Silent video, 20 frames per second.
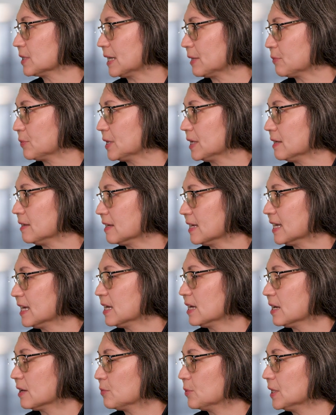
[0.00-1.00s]
Like we
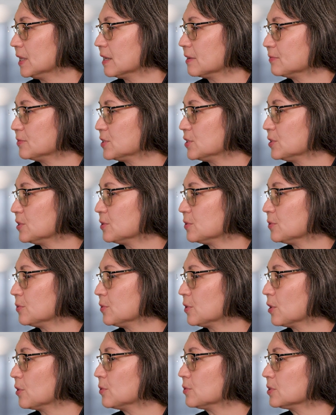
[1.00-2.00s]
love to
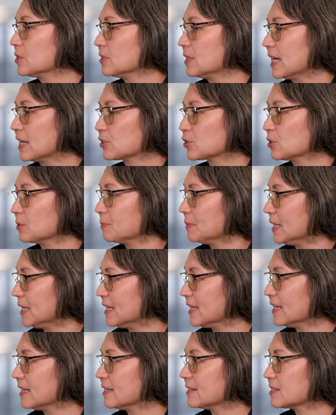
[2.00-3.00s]
go to national
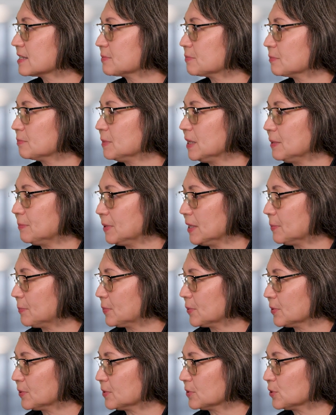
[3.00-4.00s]
meetings, meet
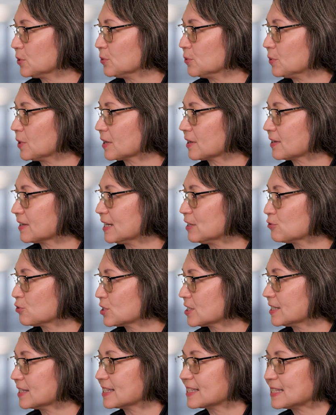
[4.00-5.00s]
people who are
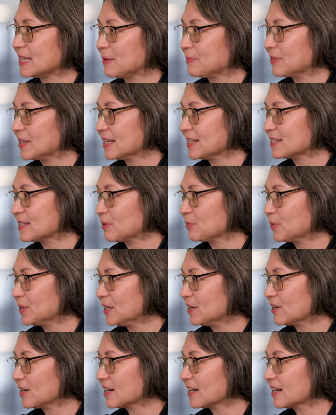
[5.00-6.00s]
interested in the same things that
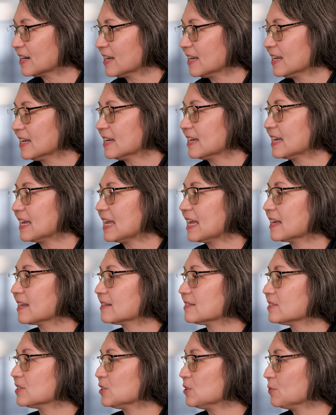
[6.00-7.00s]
we are,
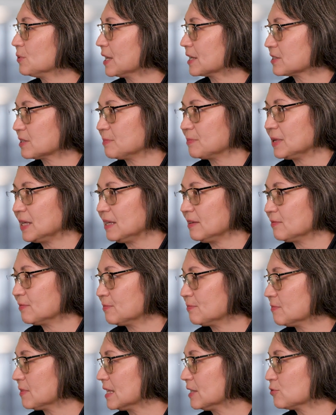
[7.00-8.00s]
and you get to meet
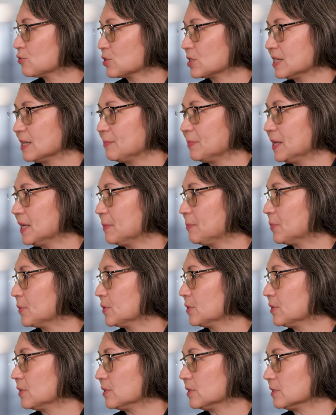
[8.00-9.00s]
interesting
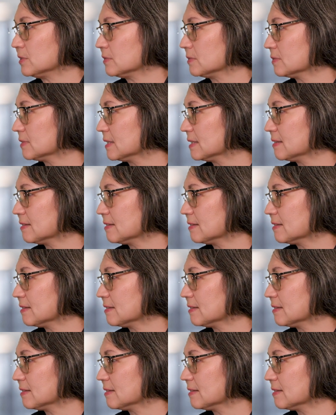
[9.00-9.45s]
people